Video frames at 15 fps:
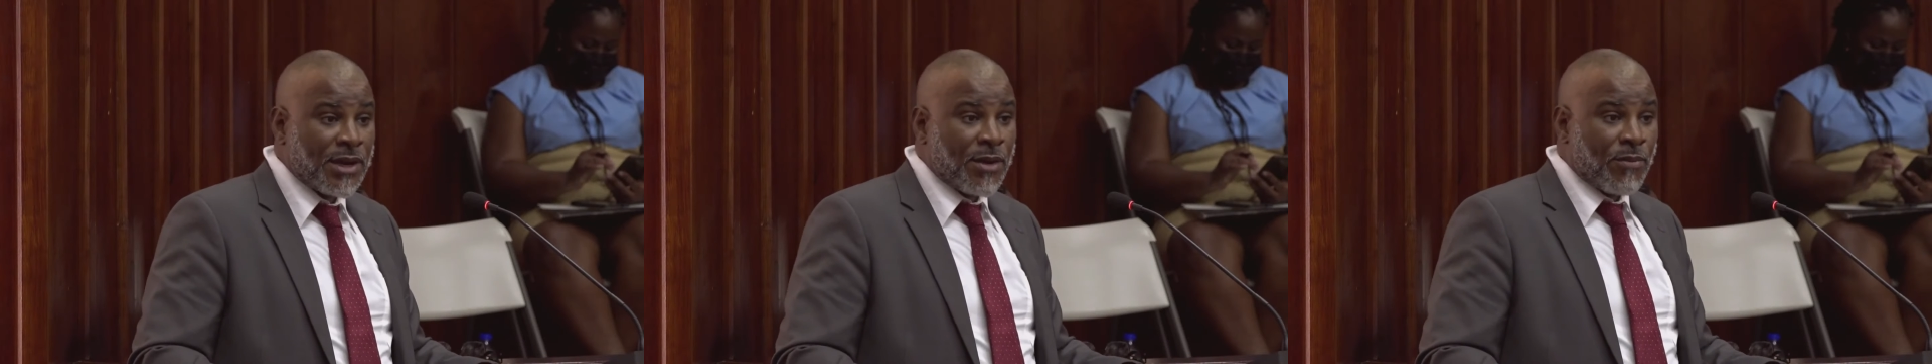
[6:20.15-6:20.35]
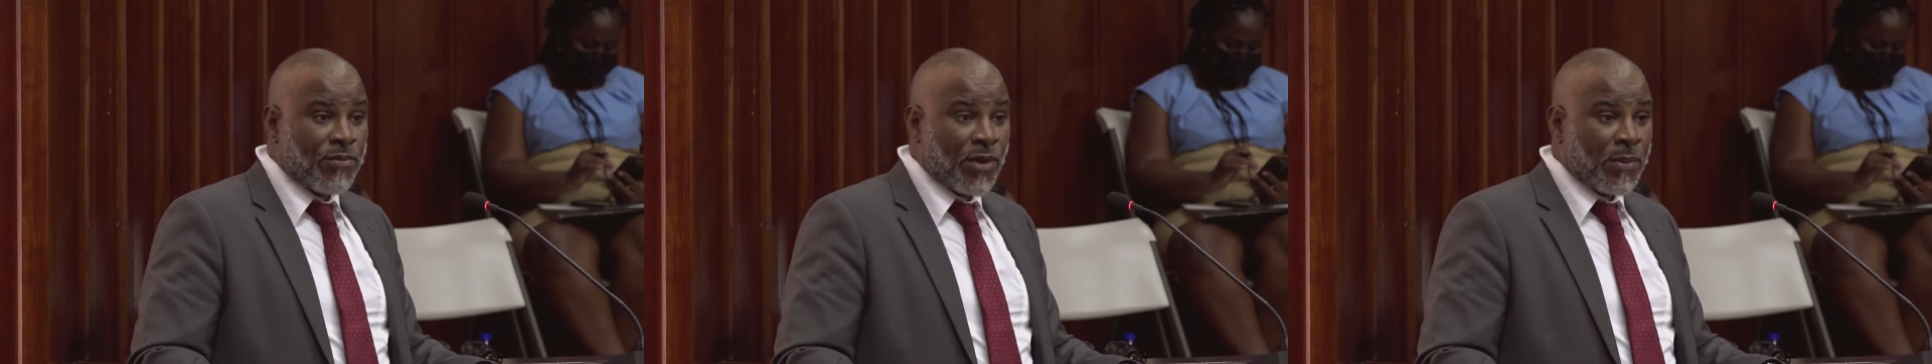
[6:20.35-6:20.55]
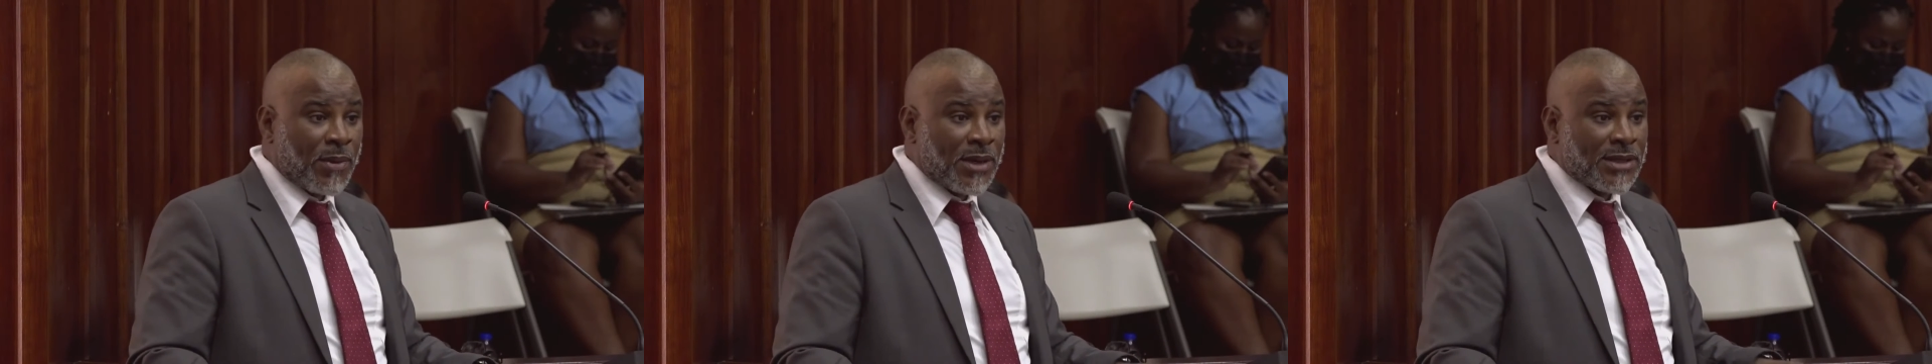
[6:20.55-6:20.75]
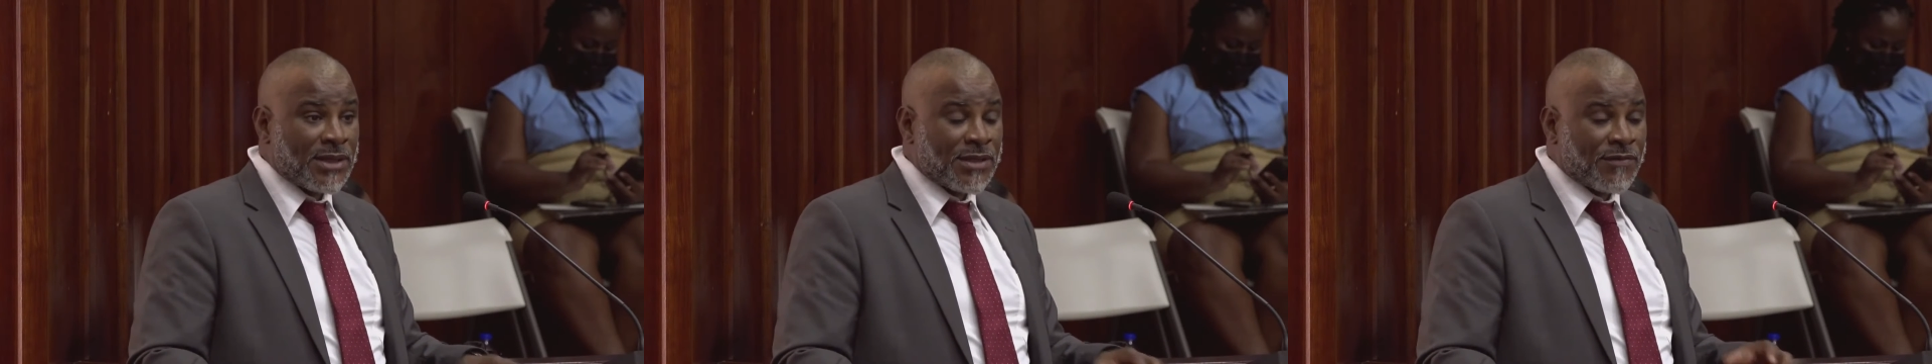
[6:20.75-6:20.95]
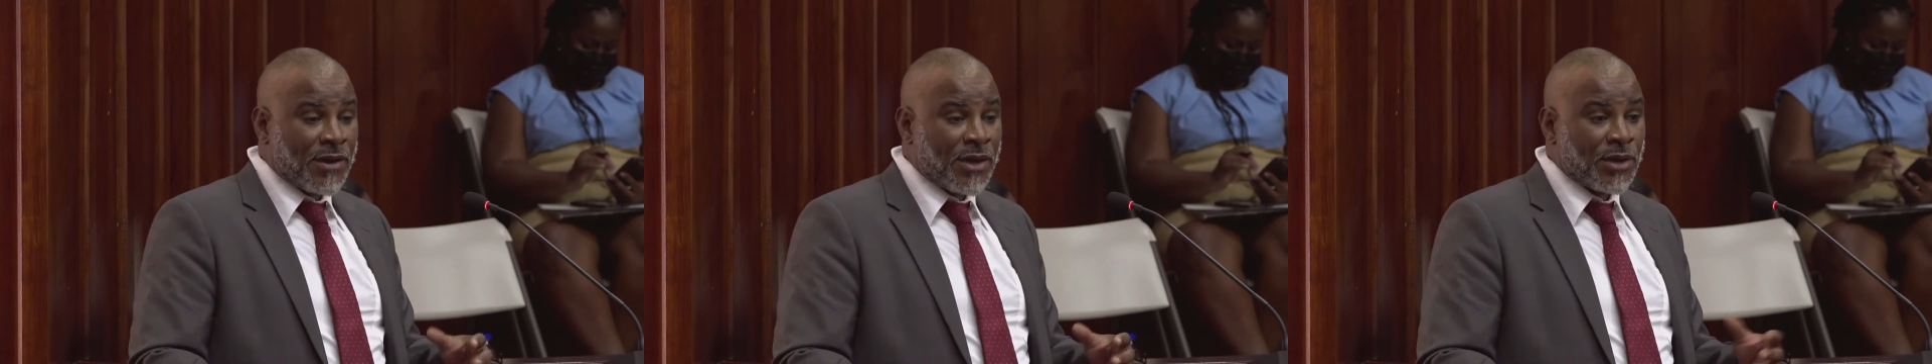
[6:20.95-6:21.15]
Propolis is
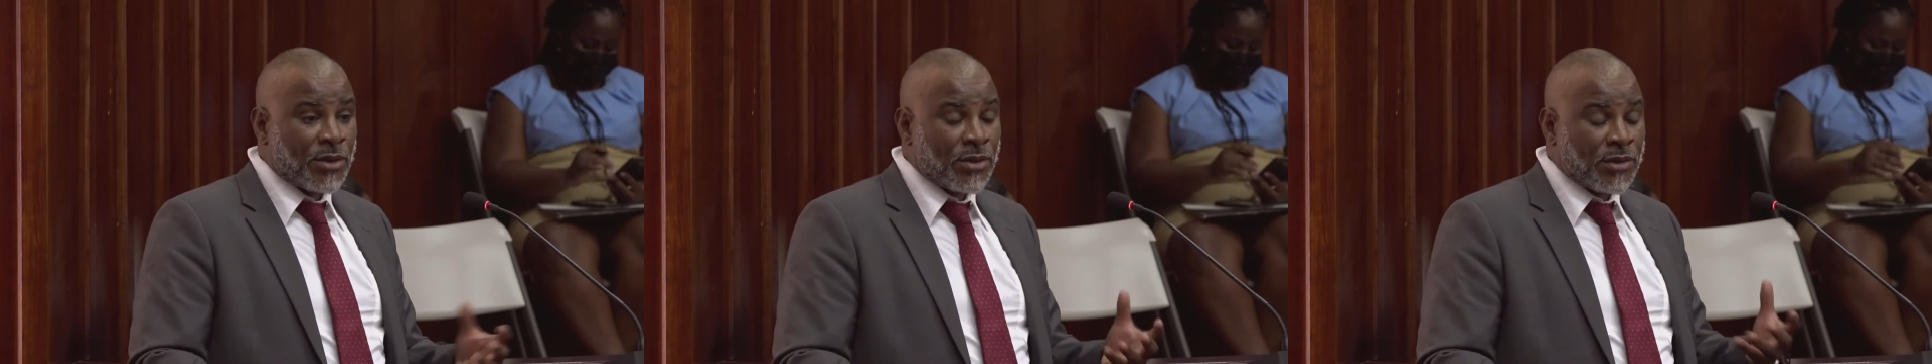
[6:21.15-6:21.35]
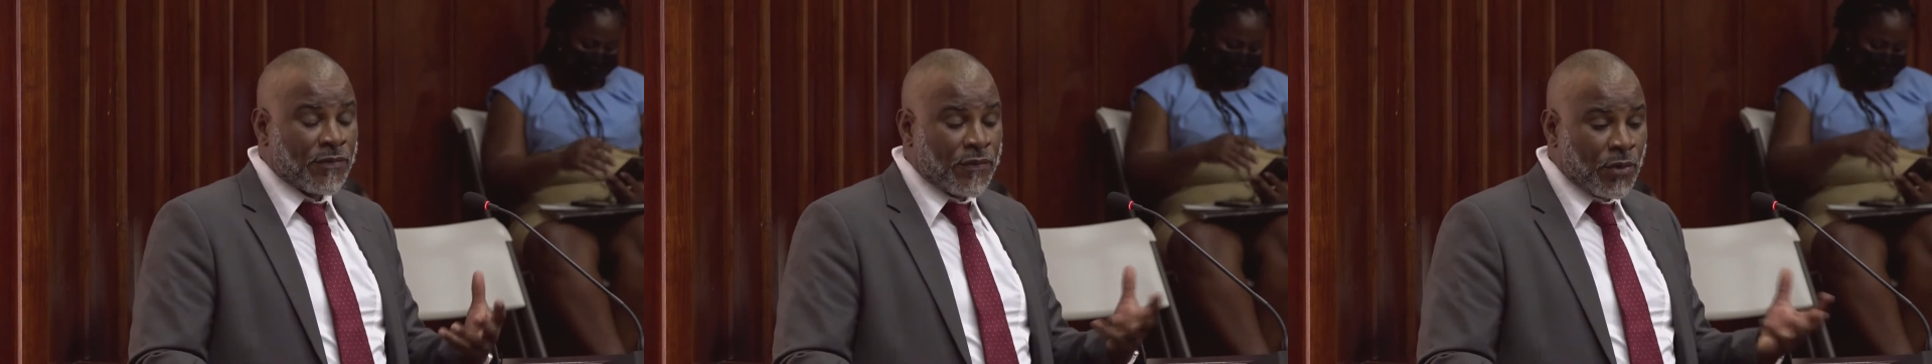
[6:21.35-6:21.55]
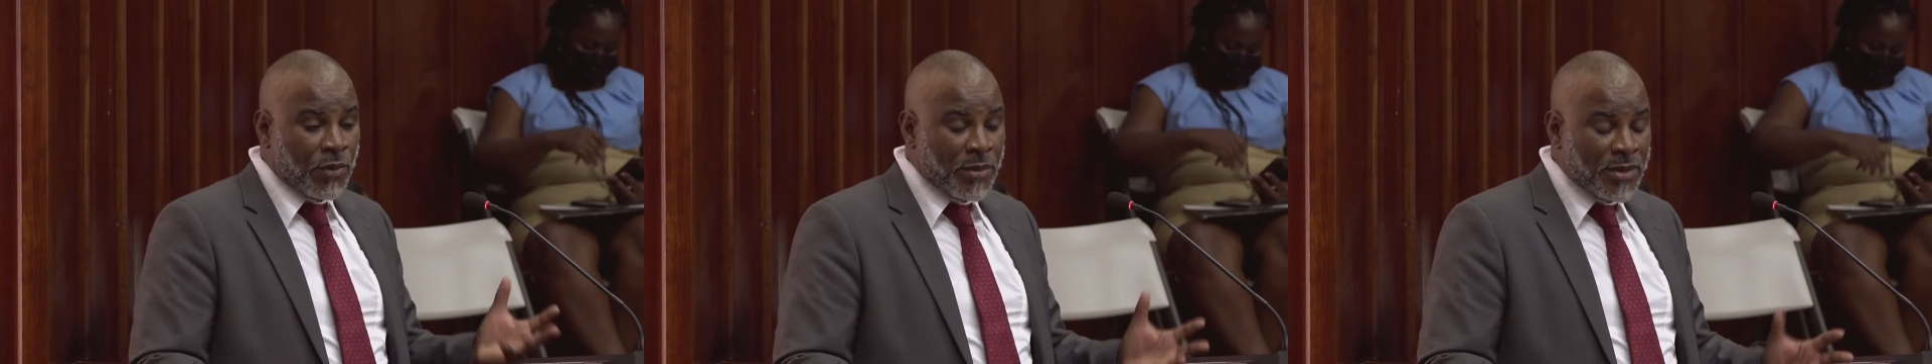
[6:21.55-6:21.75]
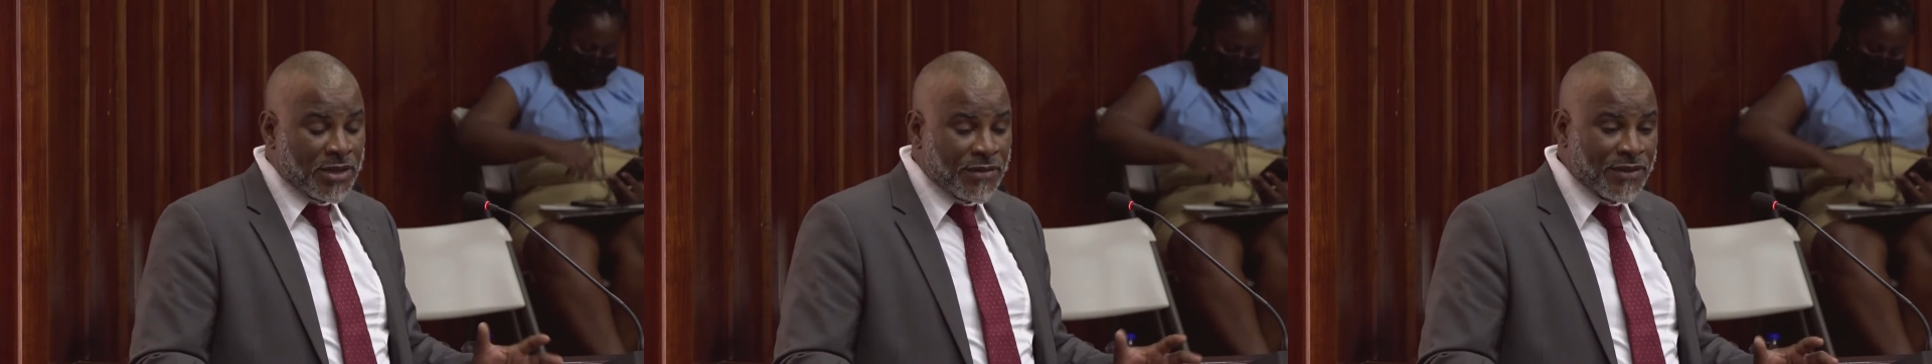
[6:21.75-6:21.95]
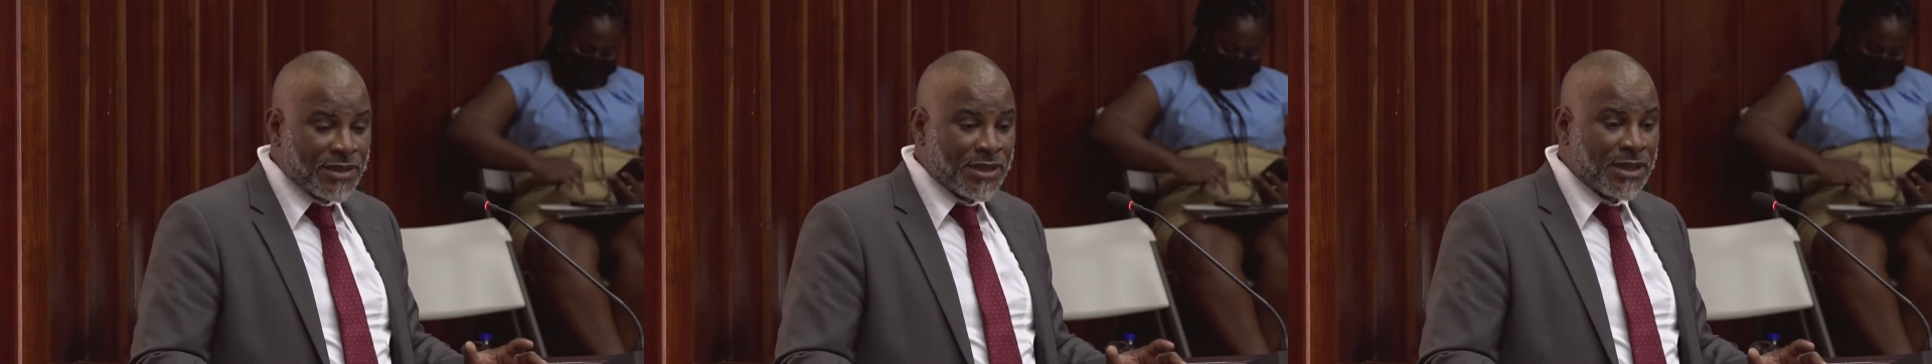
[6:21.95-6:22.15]
very good for women's
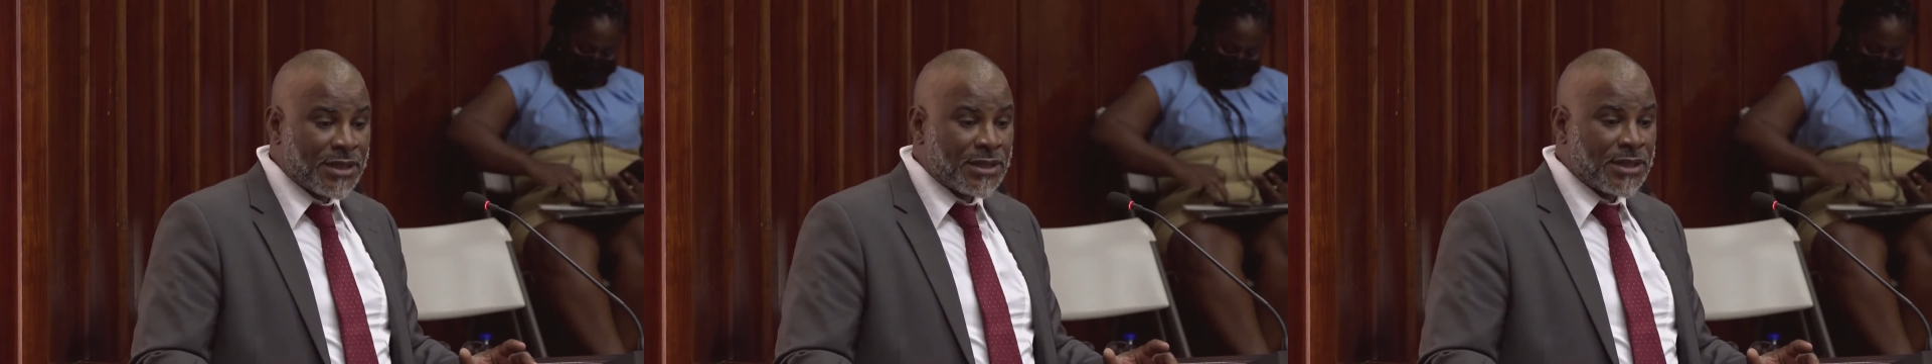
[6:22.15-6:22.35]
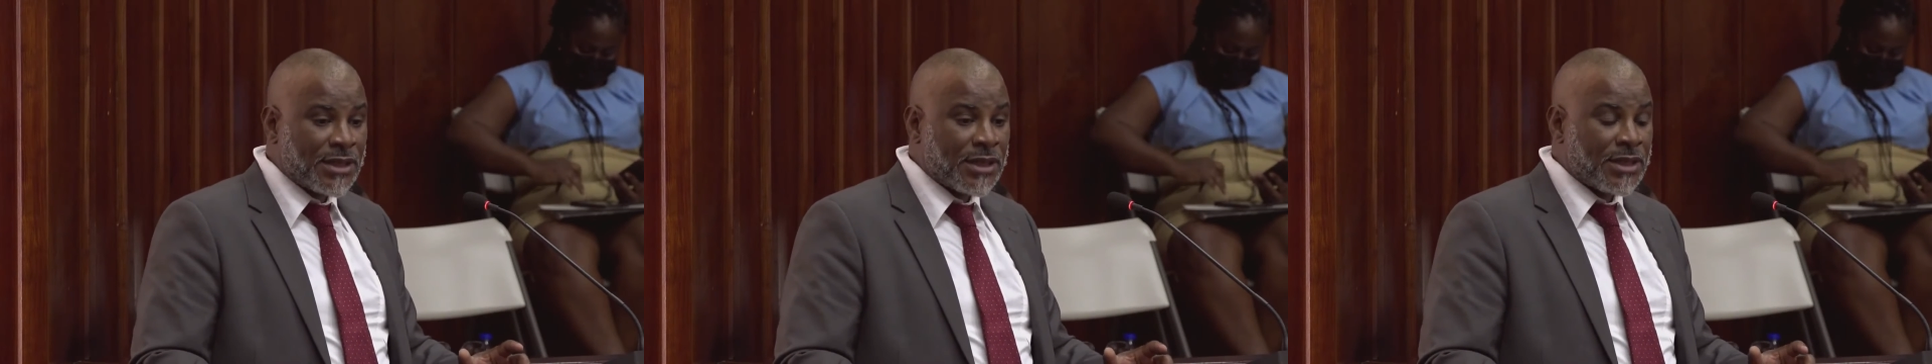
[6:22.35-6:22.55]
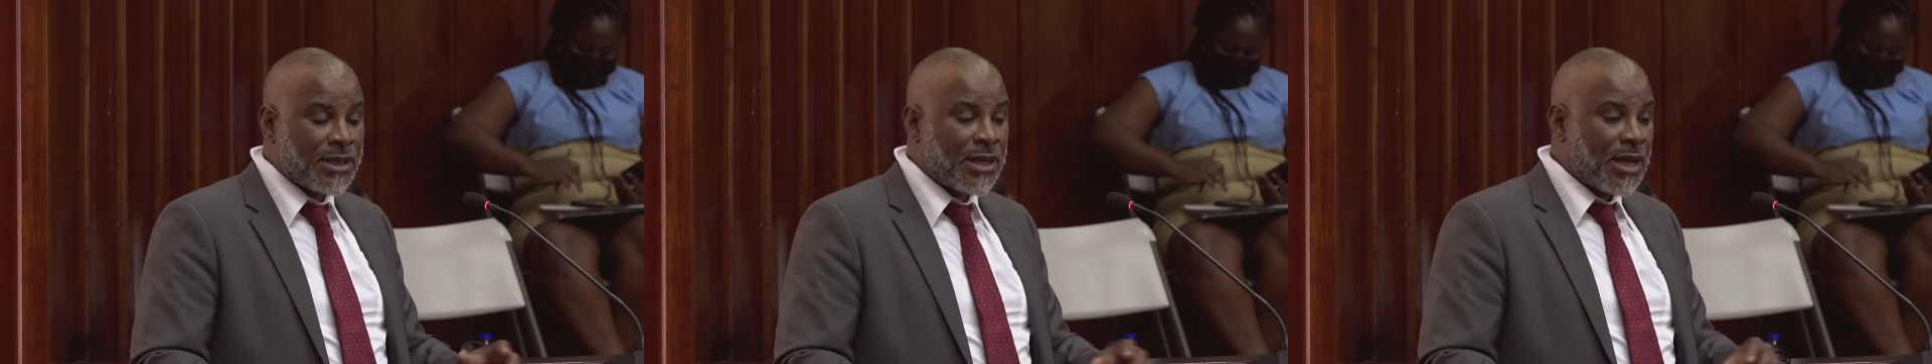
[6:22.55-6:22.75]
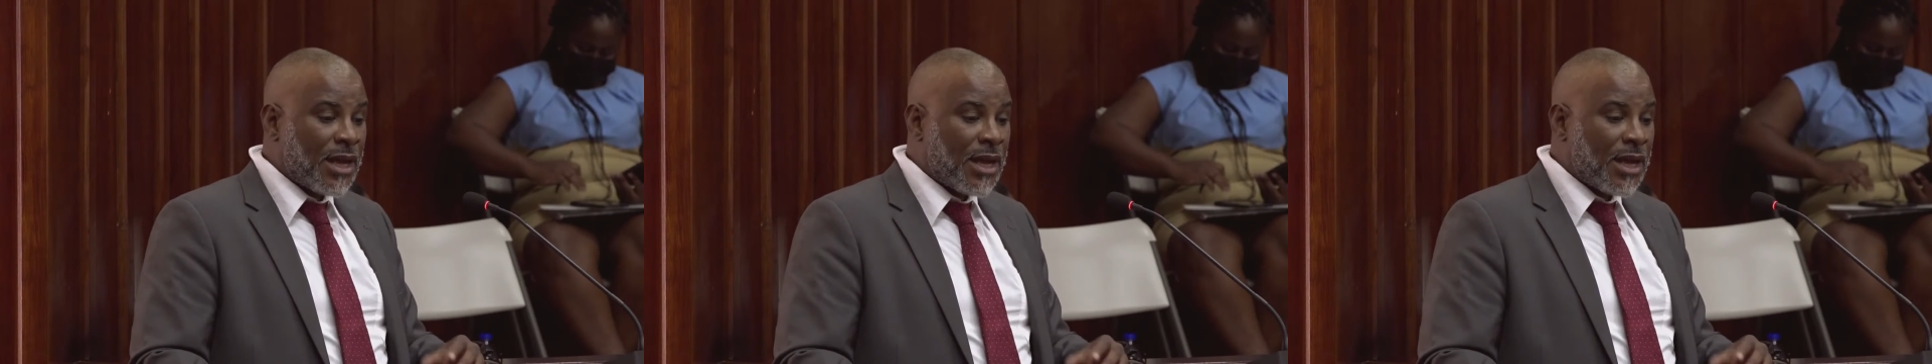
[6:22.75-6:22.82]
fertility,